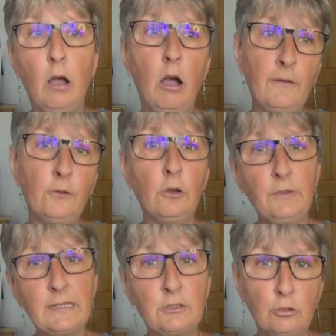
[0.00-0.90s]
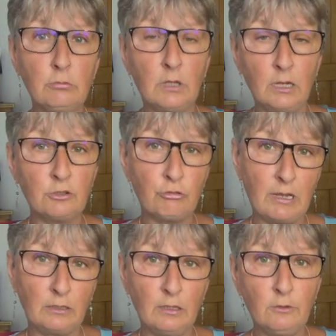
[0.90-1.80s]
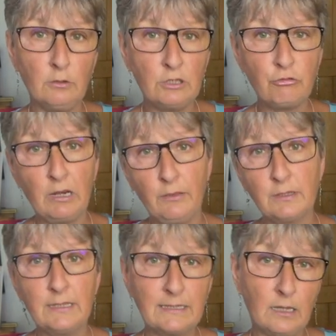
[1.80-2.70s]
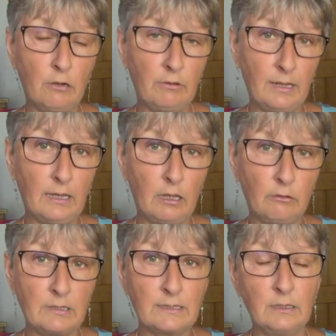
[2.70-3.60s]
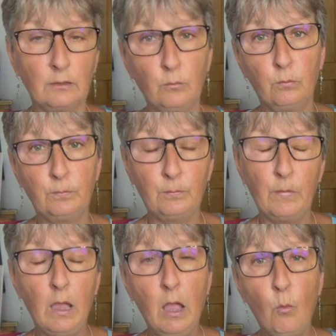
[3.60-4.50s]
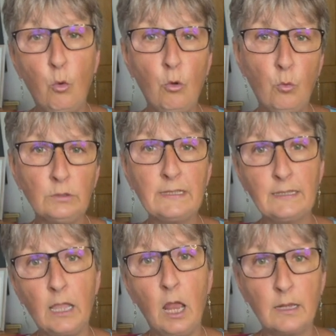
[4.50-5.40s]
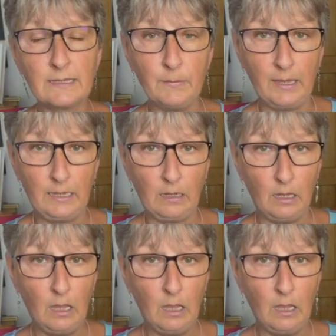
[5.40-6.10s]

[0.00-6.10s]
I've got this dual coloured dragon. I've got this dragon that's this colour and that colour. It's, what does the colours mean?